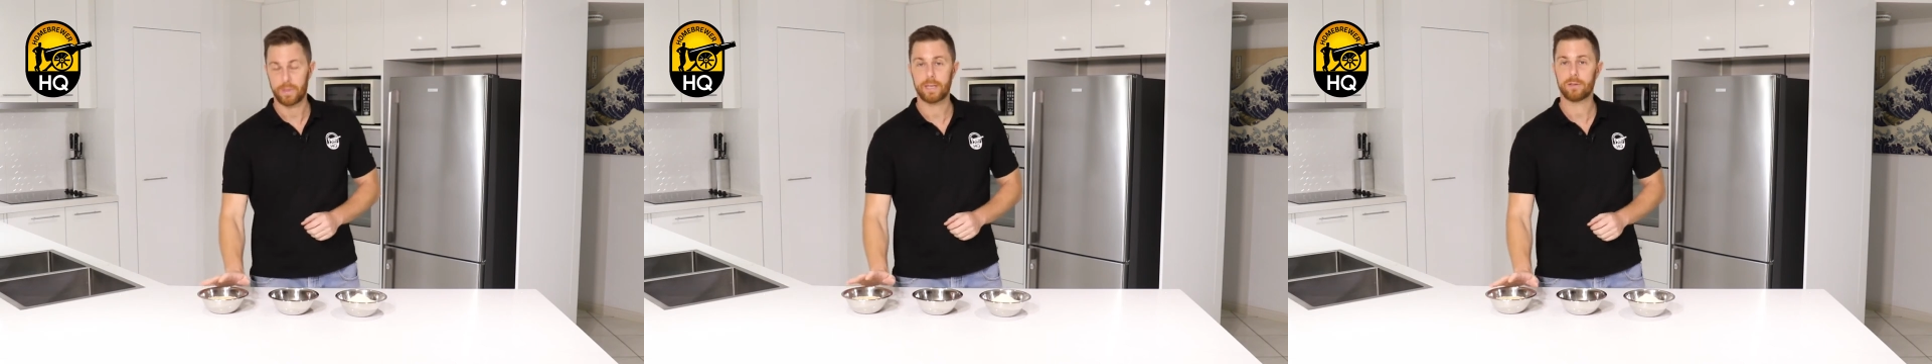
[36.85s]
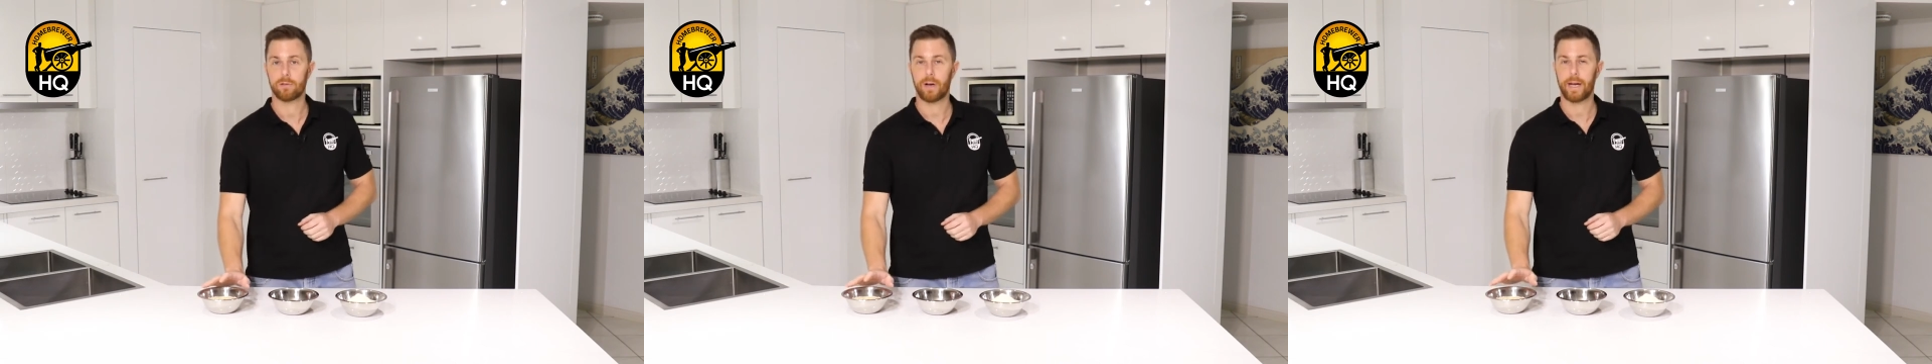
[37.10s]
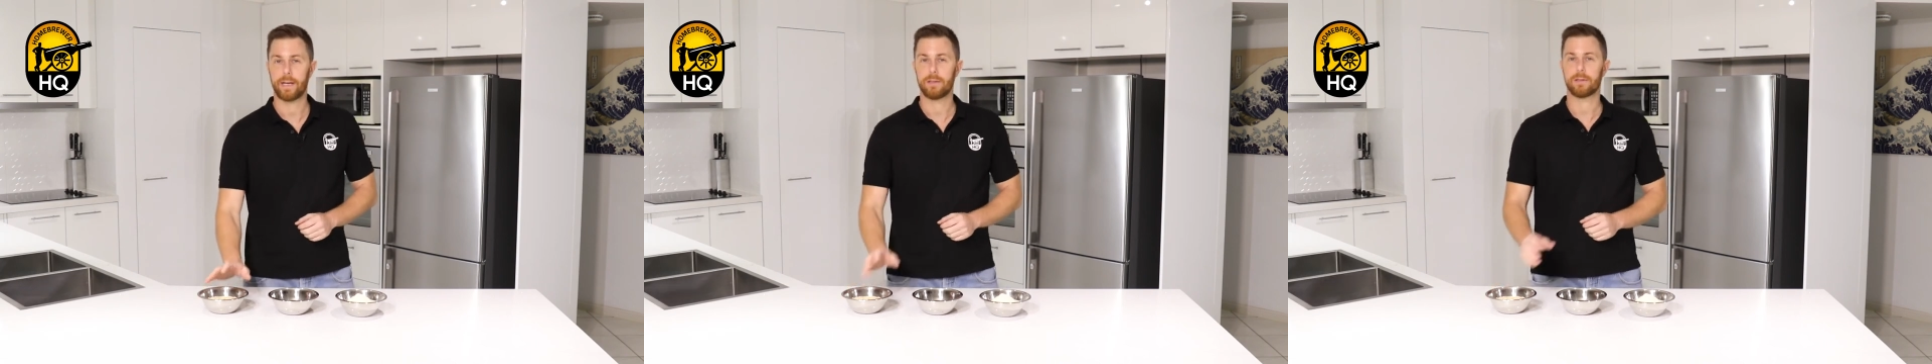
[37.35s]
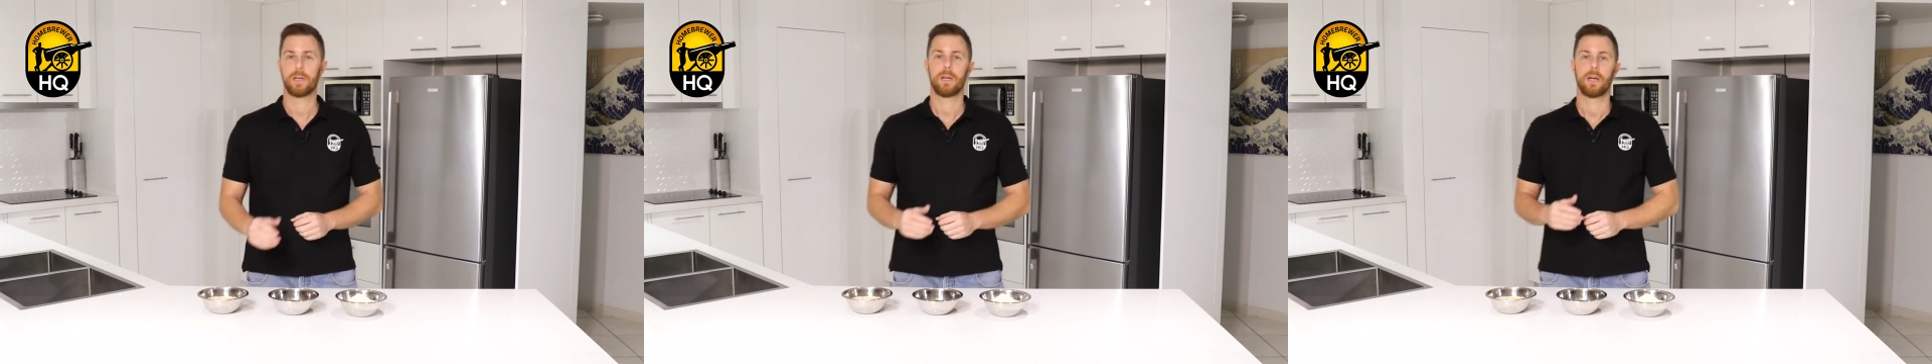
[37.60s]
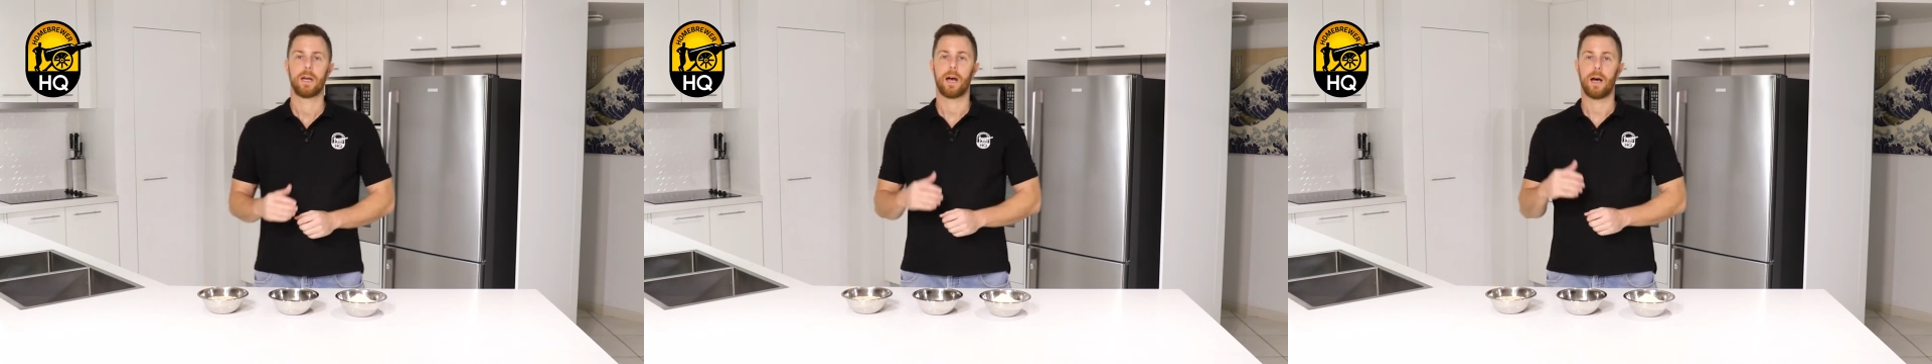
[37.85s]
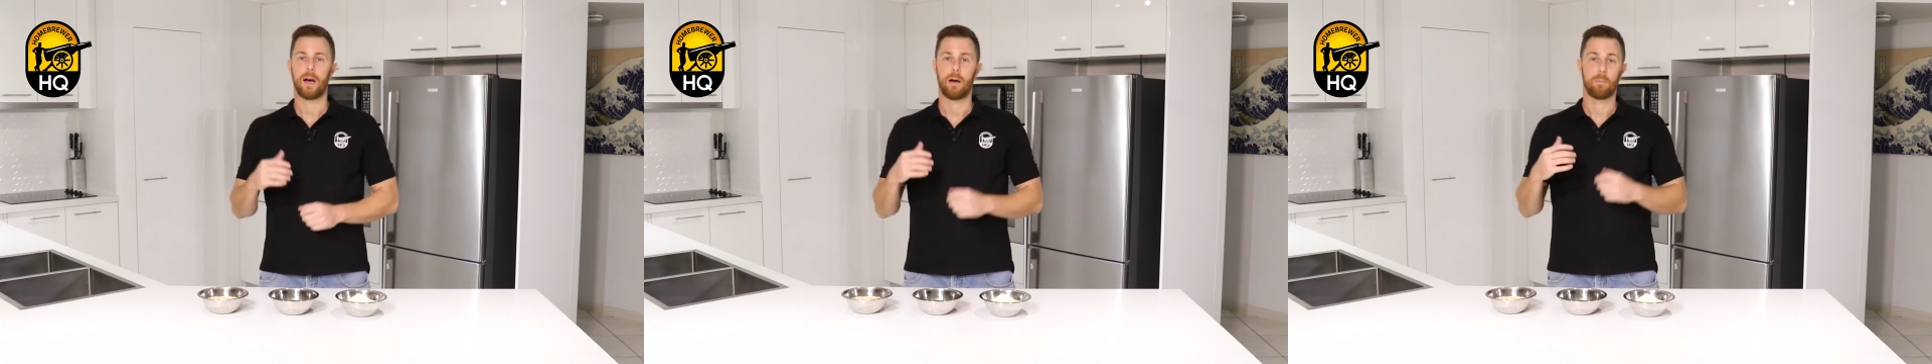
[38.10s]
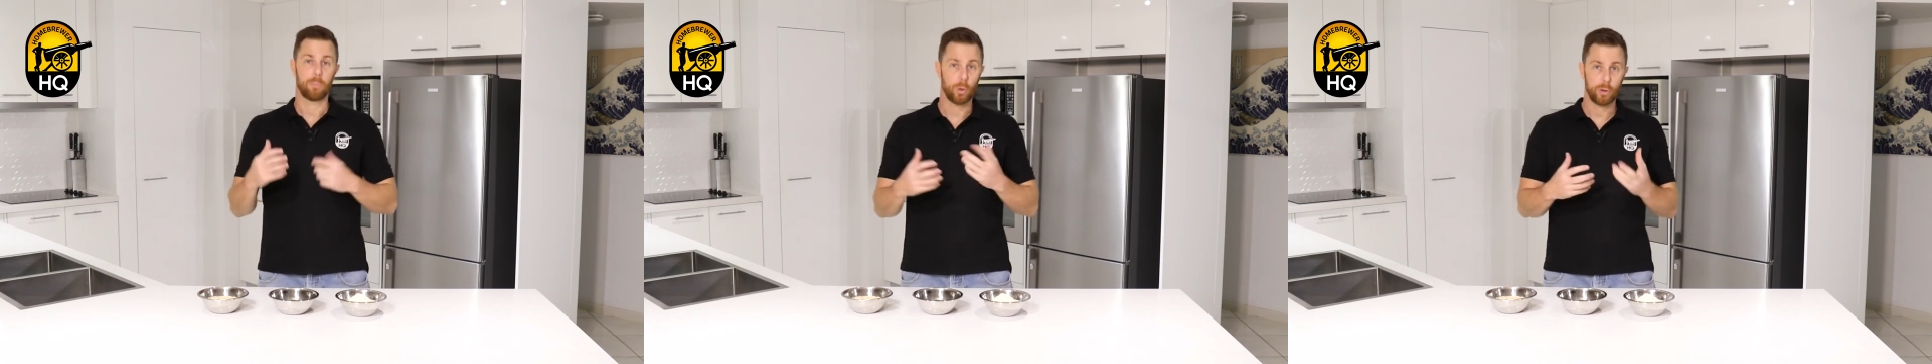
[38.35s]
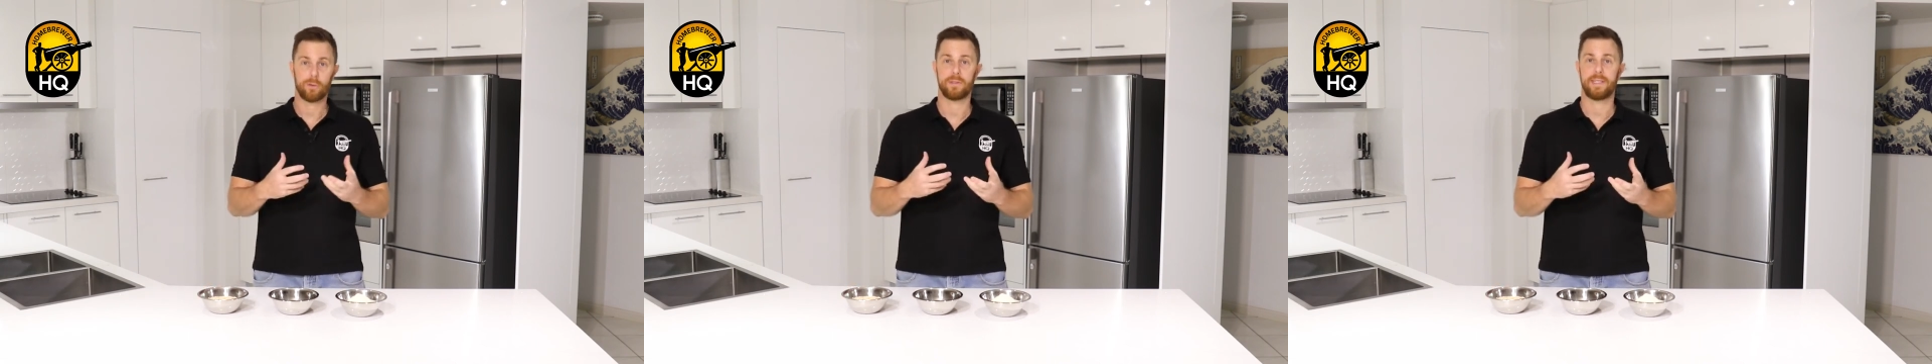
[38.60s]
these grains are
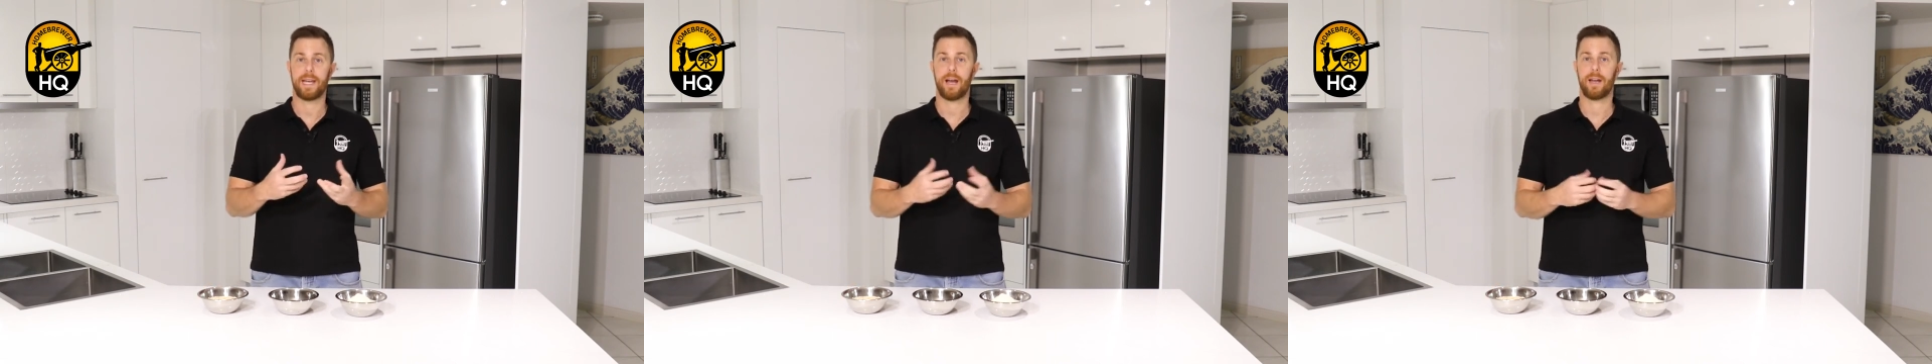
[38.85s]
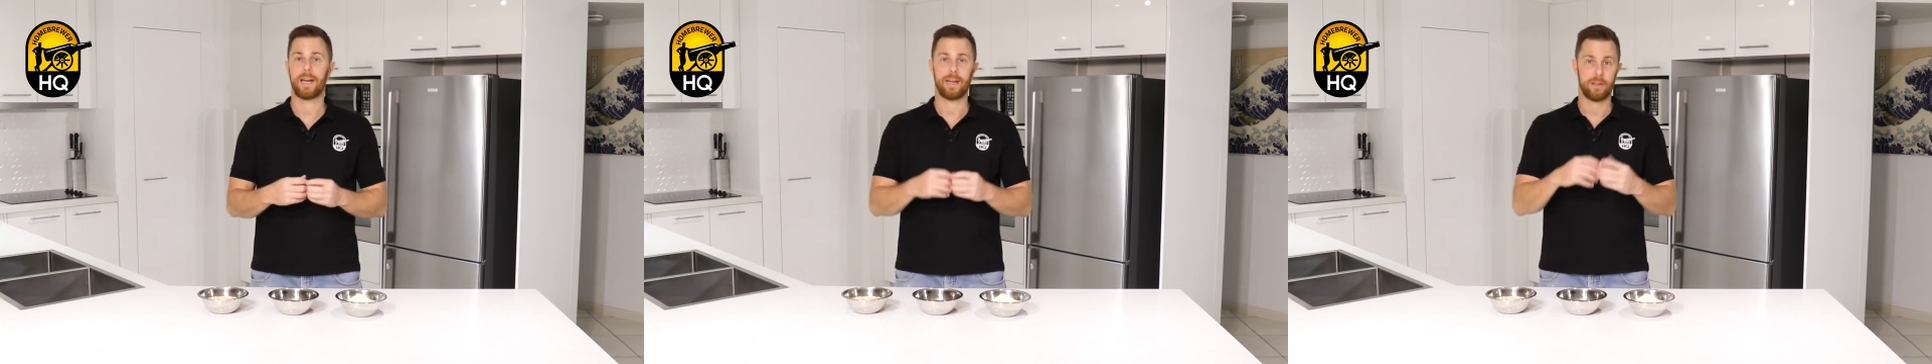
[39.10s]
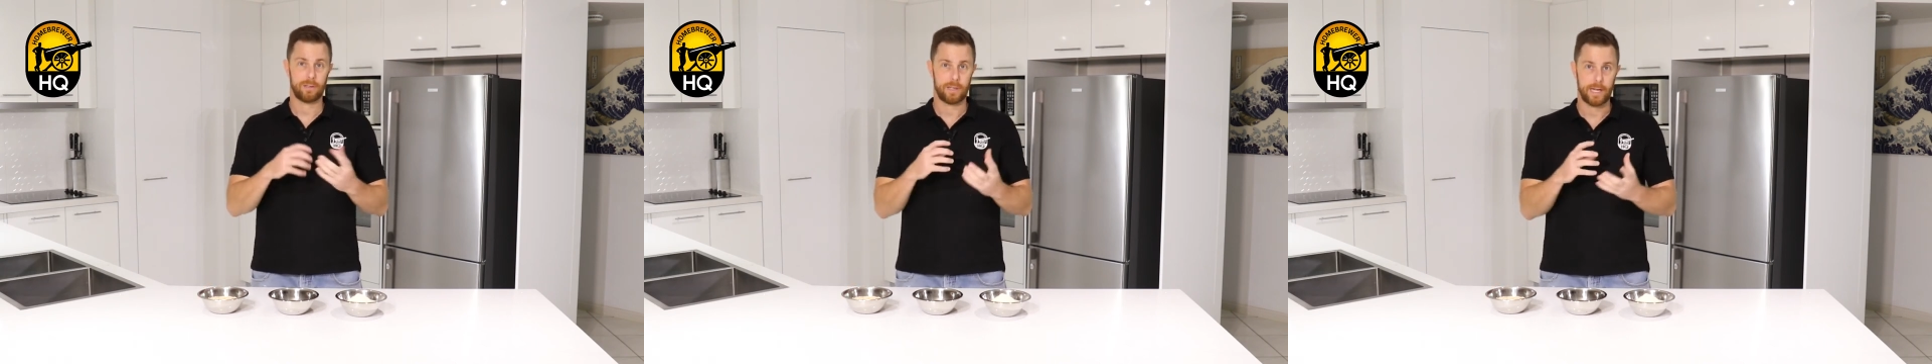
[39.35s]
boiled down and,